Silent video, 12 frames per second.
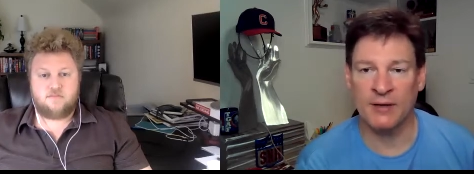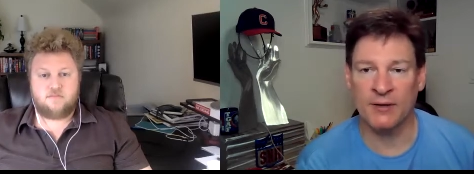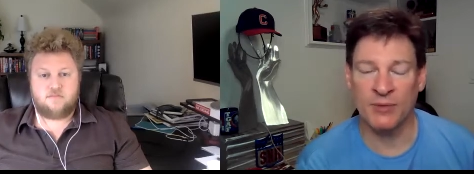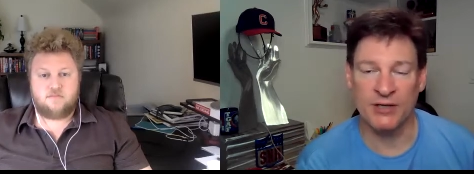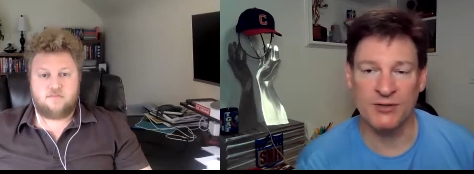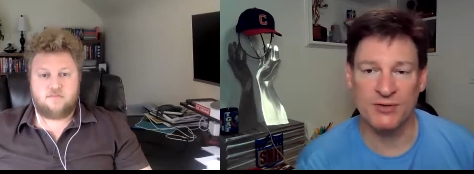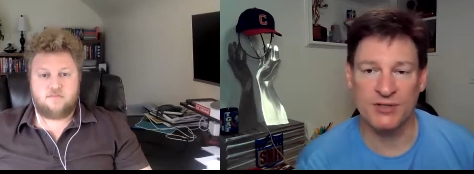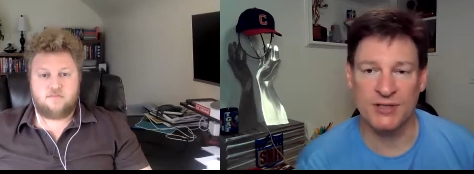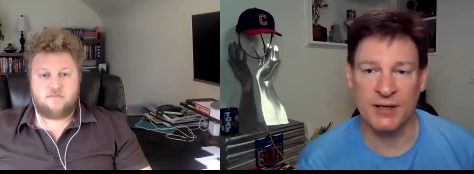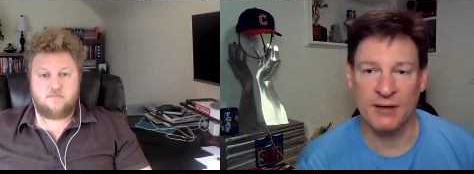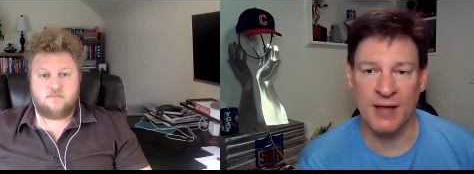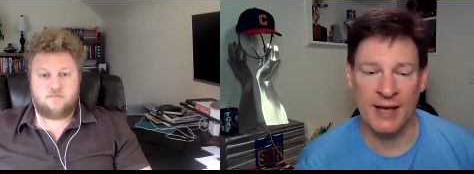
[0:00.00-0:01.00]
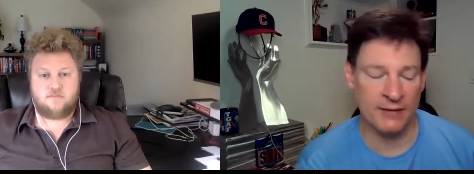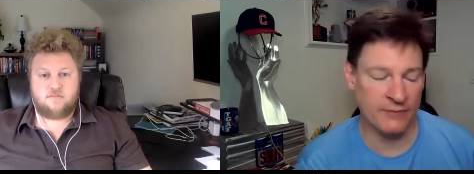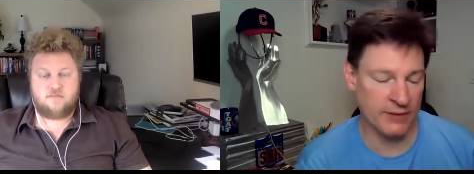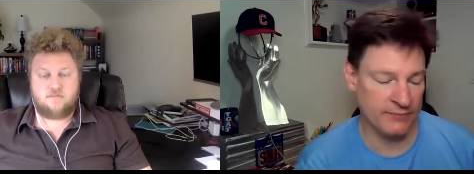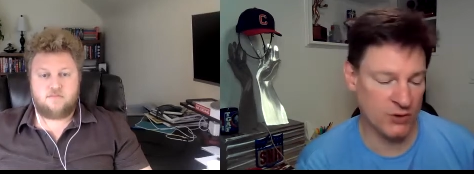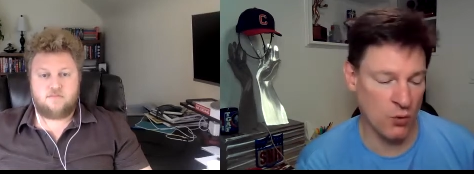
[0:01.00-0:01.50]
Speaker 1: It'll be interesting. A lot
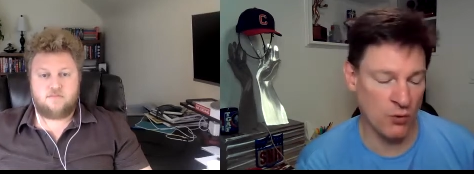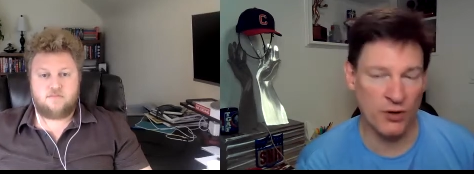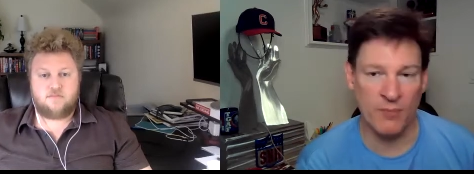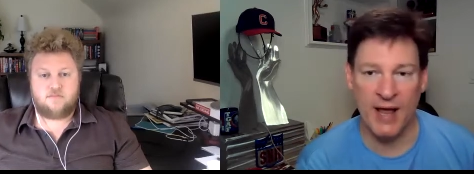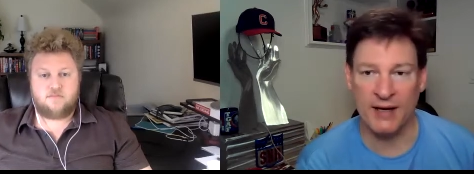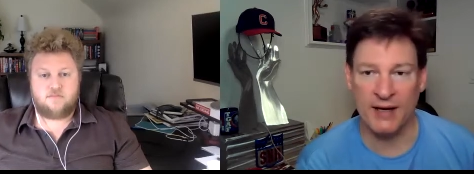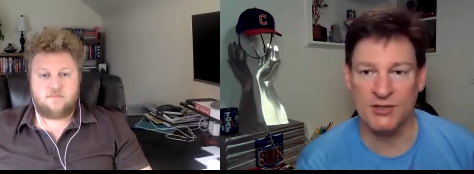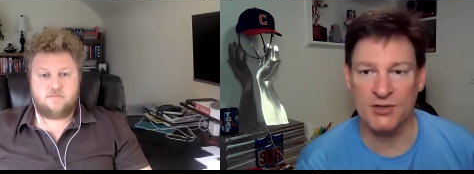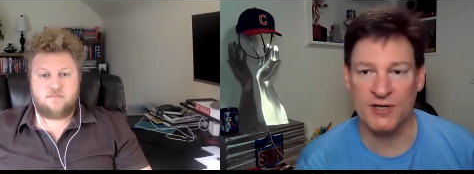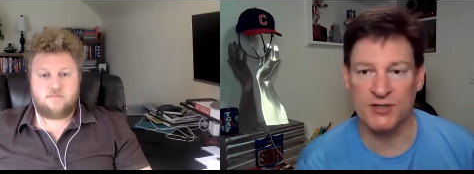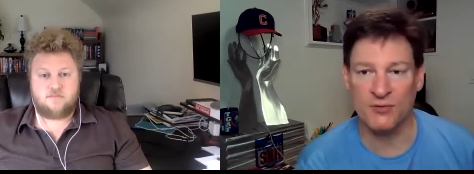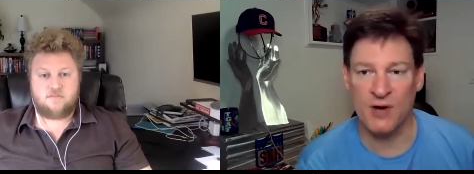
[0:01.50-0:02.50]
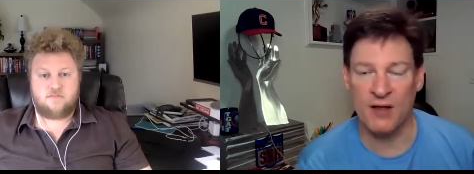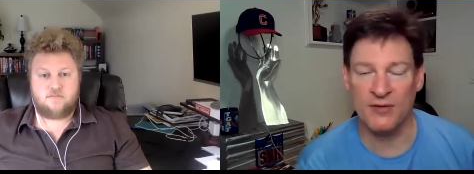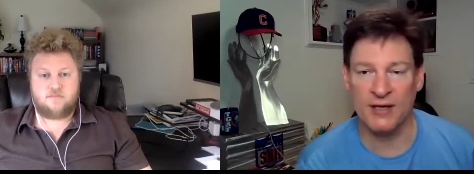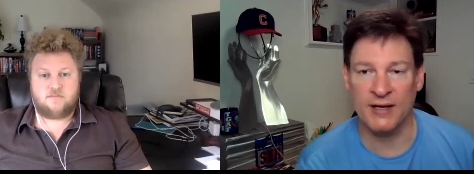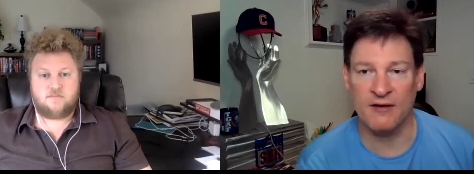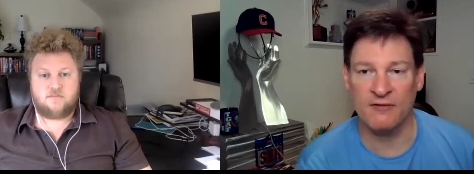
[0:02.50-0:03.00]
of quarterback injuries
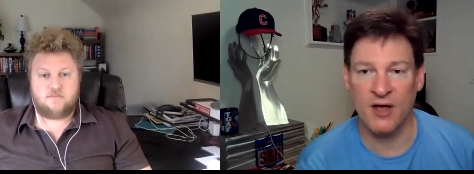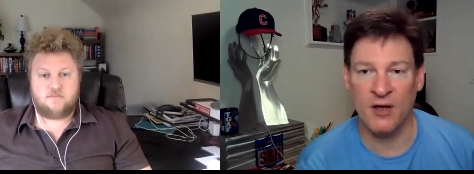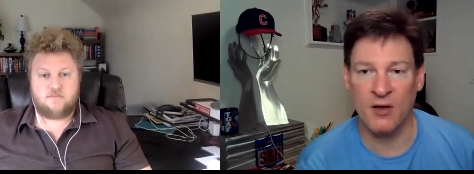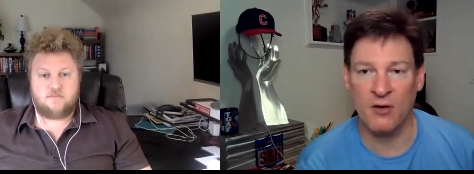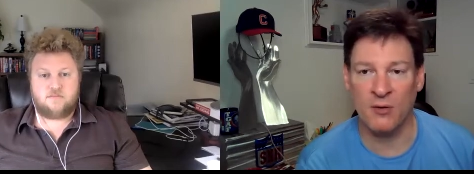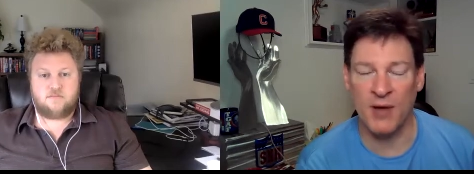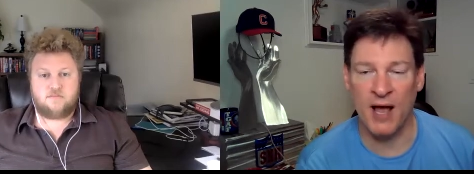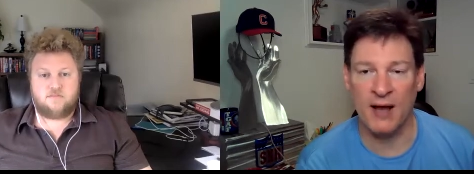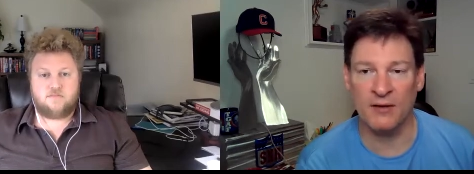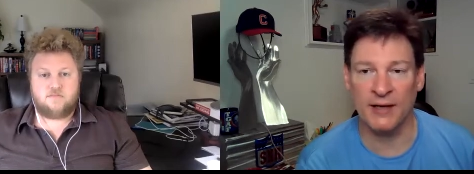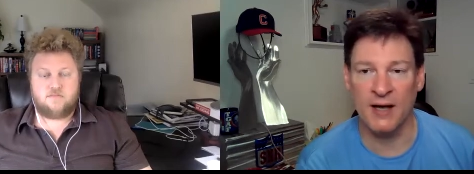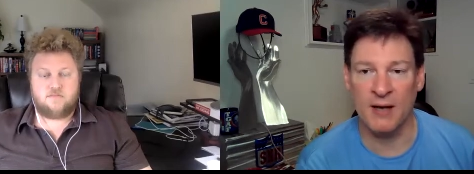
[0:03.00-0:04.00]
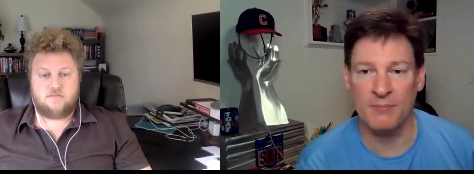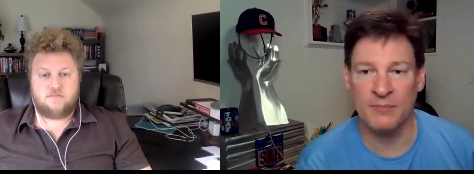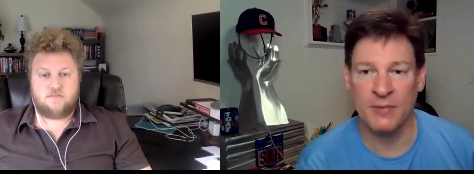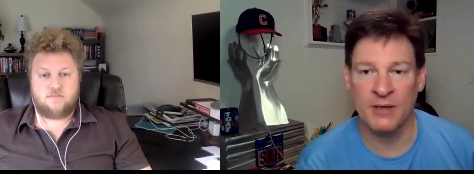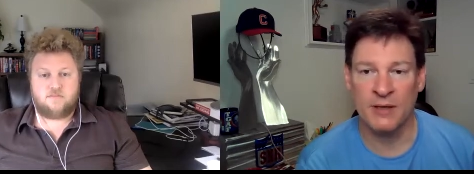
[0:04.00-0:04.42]
around the NFL are piling up.